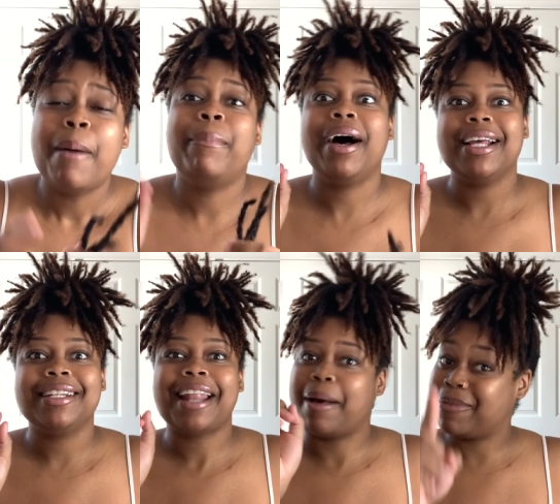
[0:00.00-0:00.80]
But
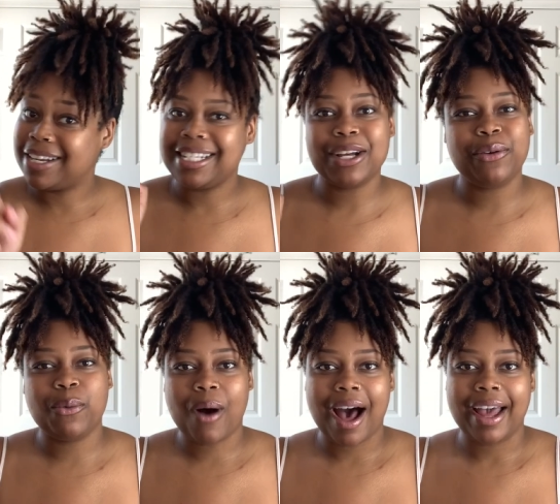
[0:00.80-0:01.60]
I'm gonna tell you
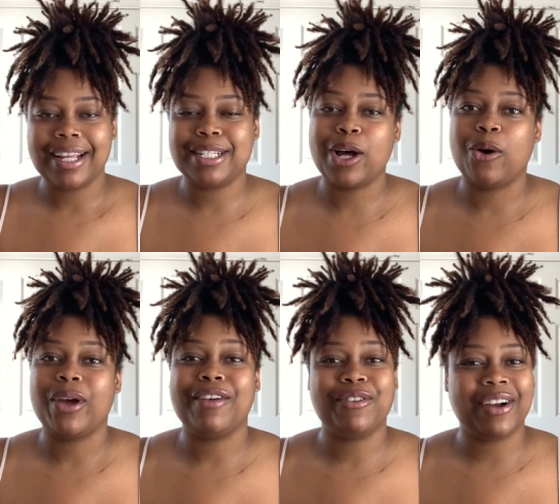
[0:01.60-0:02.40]
why. So
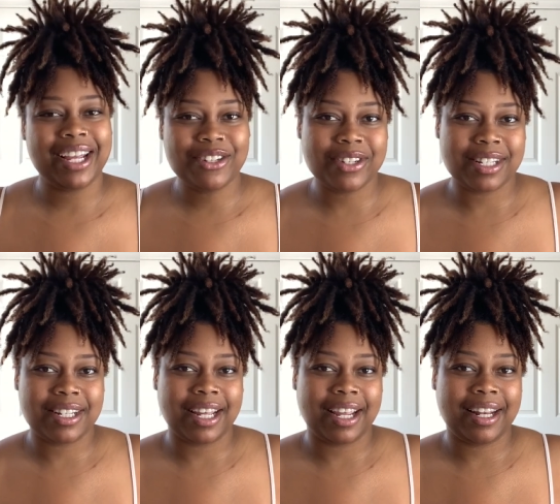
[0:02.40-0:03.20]
if you're
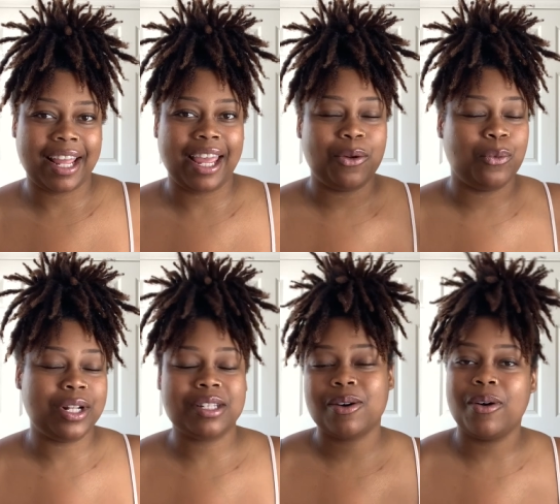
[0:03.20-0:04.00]
interested in
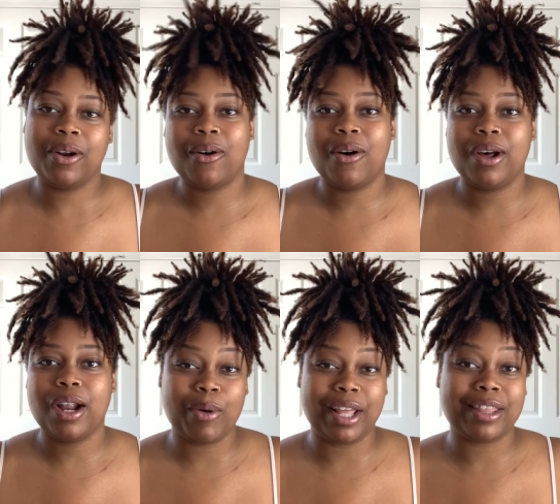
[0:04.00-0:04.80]
what's going
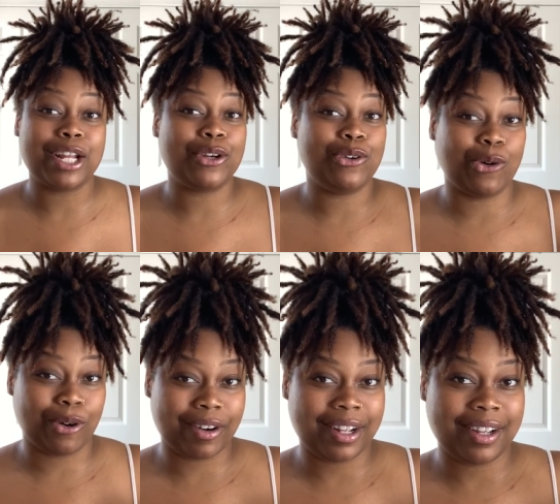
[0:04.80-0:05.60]
on with
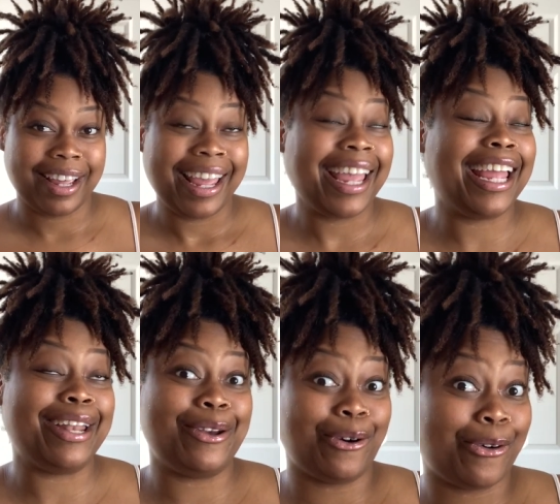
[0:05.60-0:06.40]
Dora
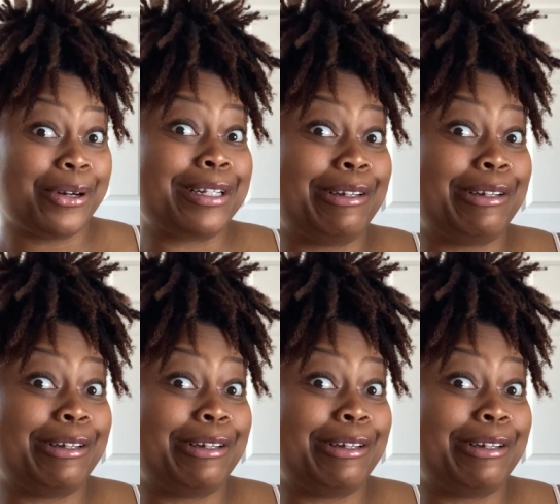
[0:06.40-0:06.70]
and Dora's